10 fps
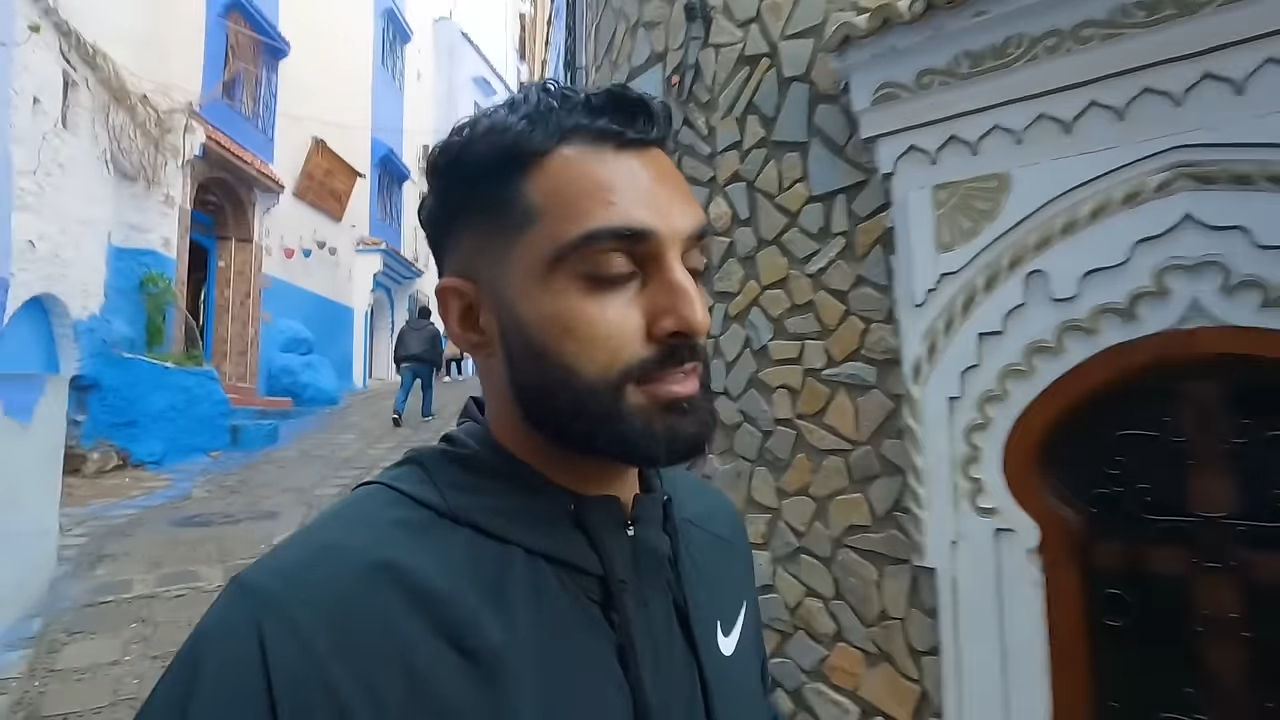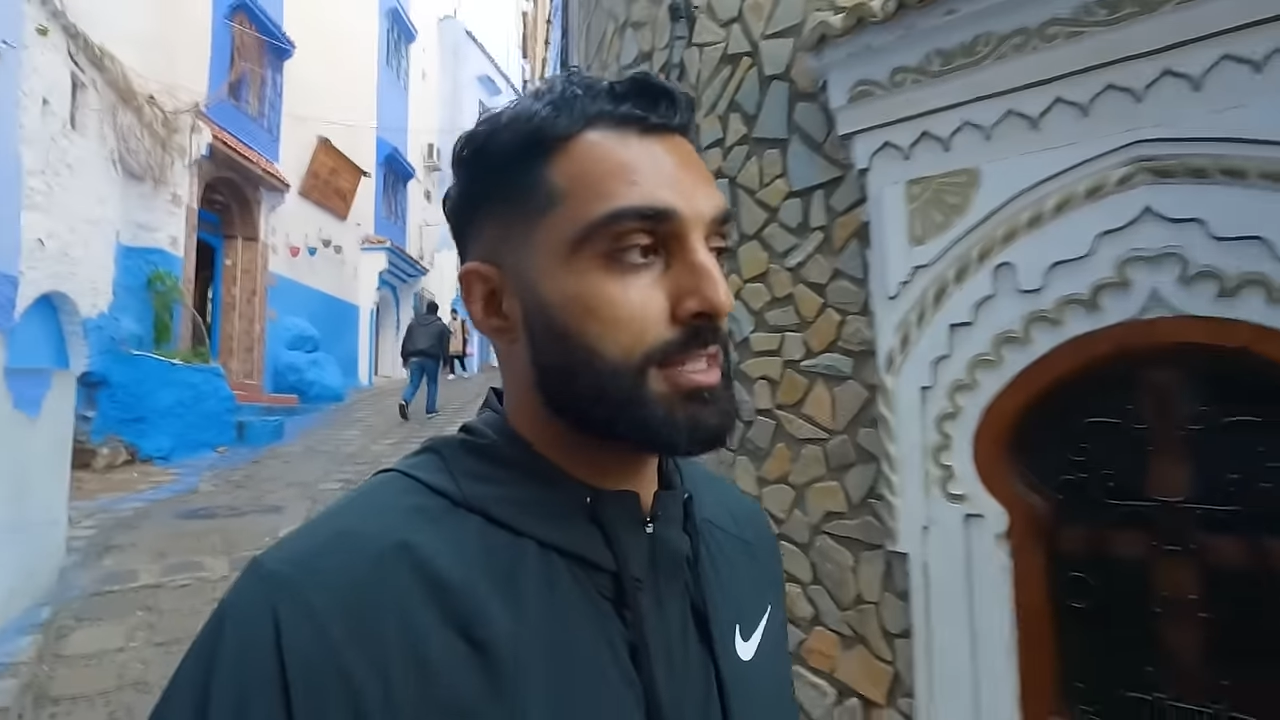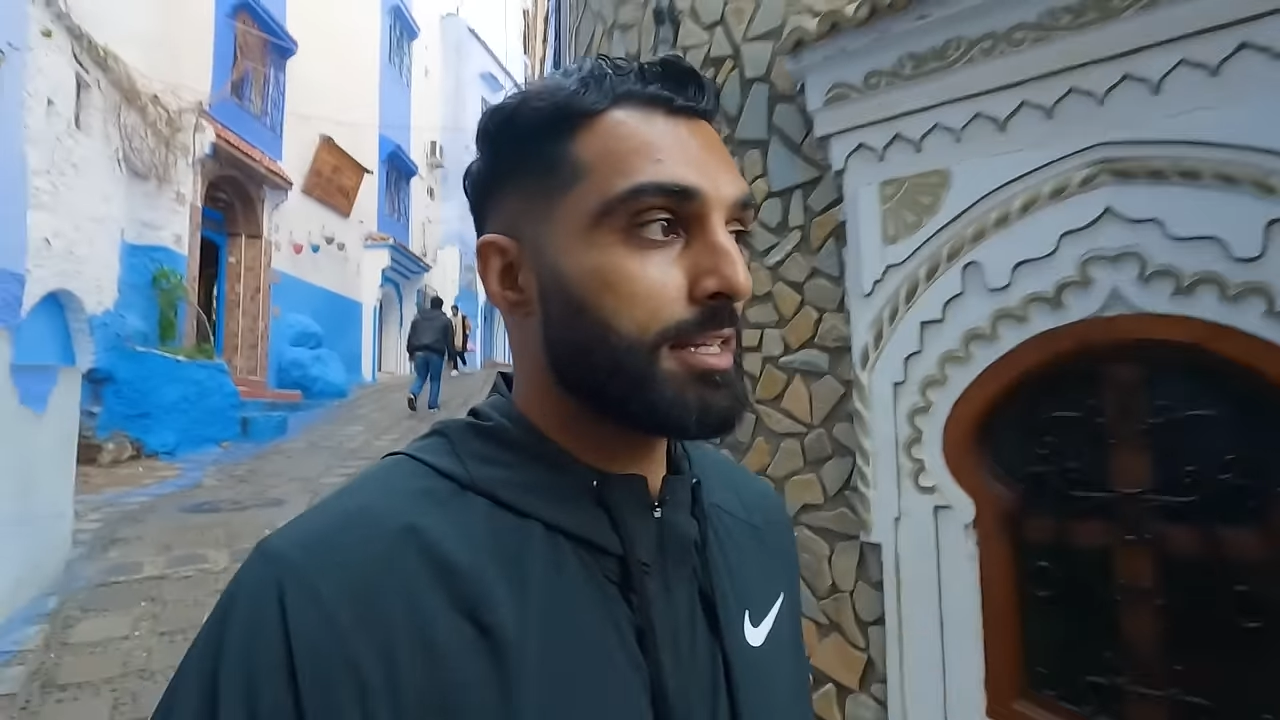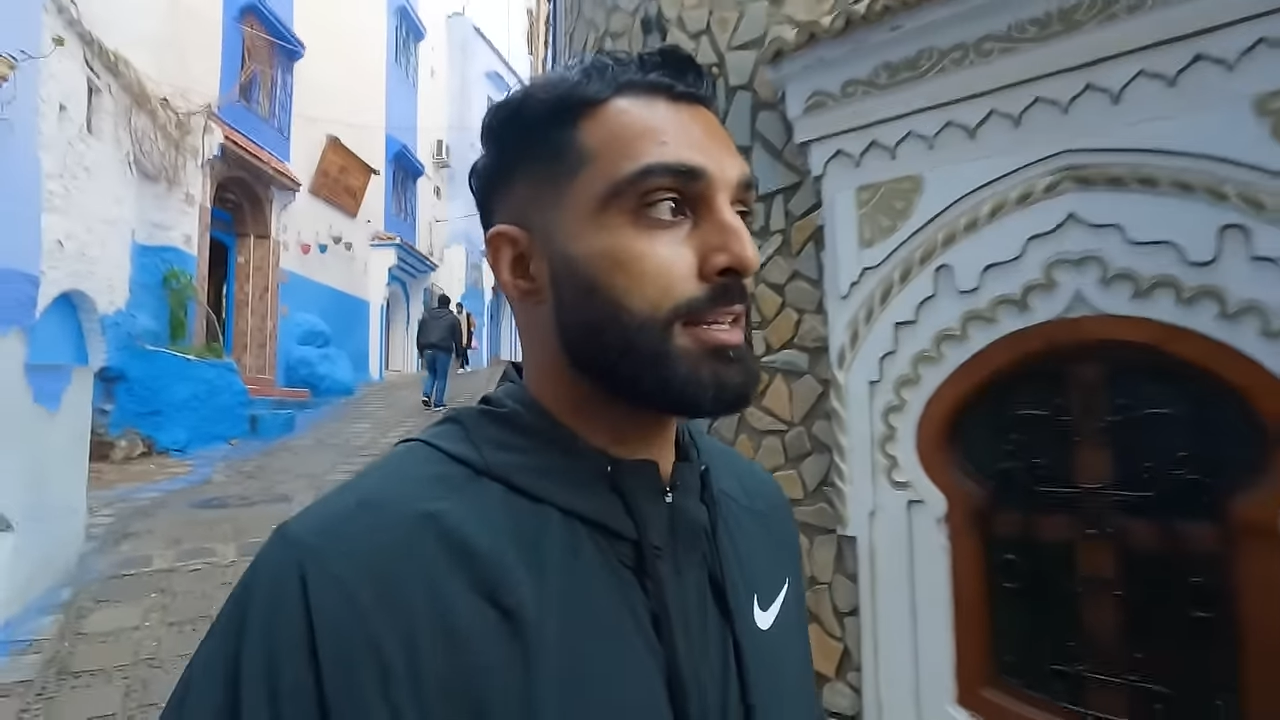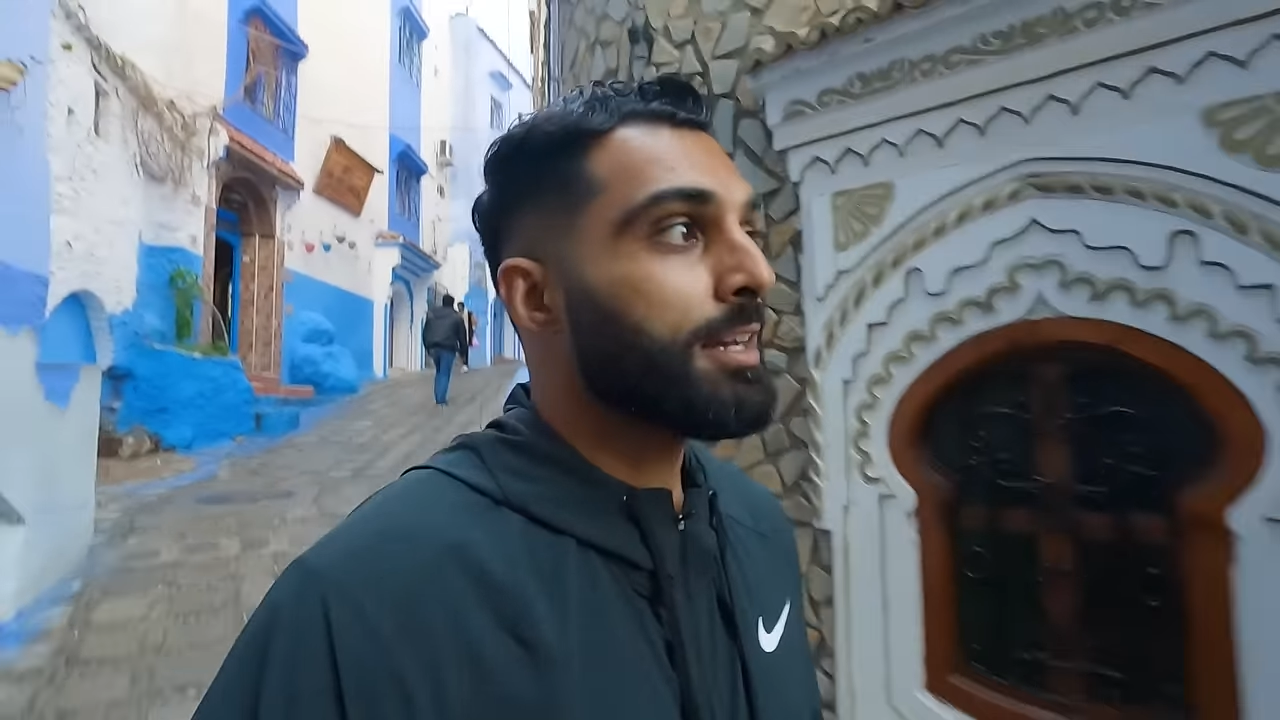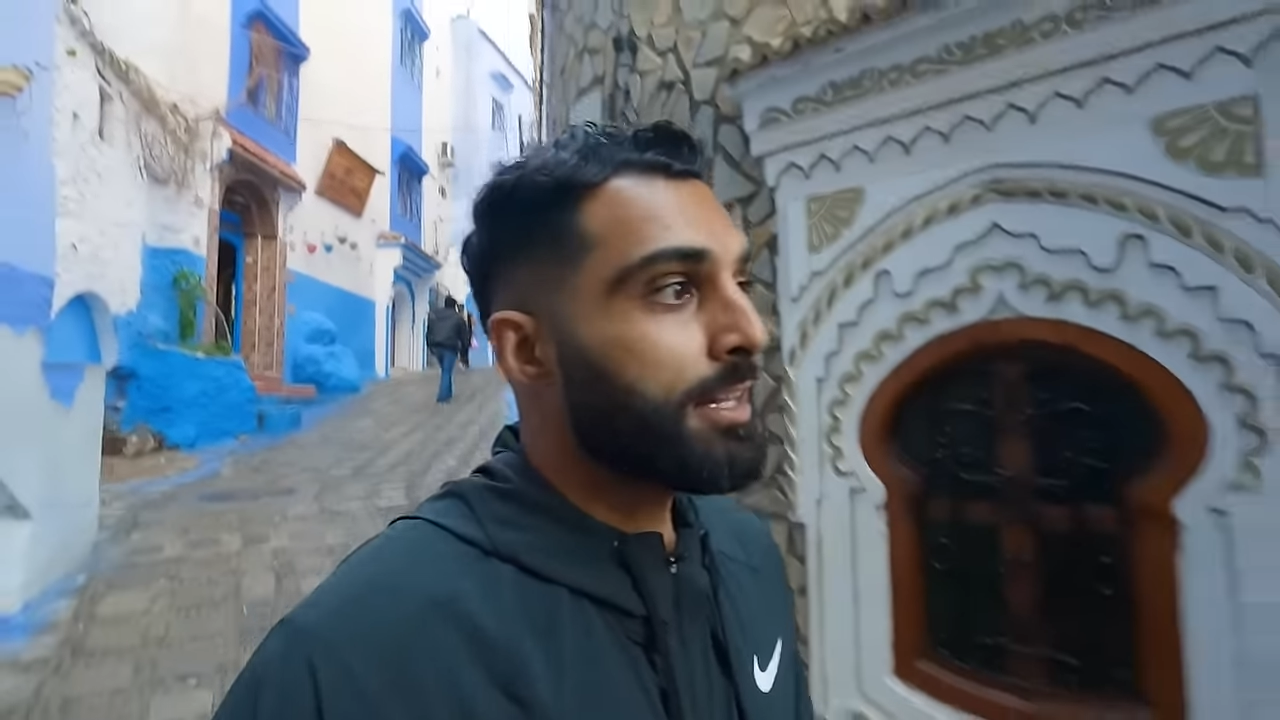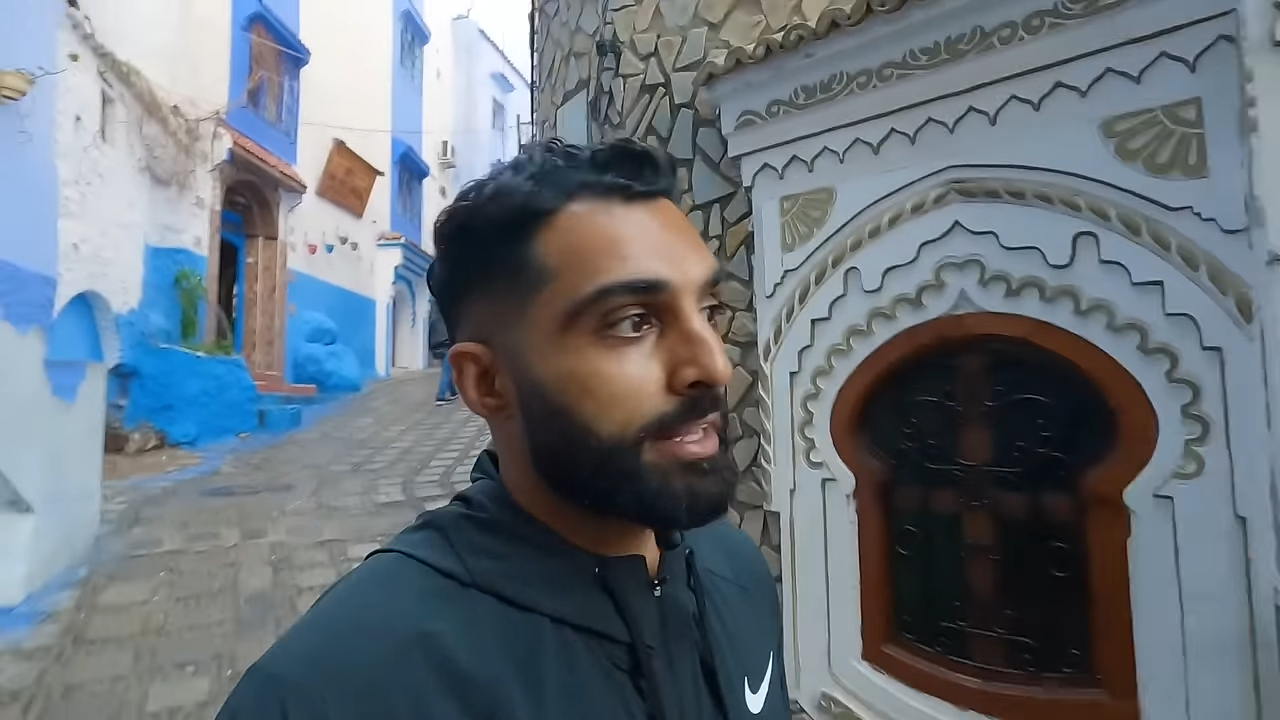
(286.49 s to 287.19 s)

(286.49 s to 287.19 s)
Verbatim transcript: city,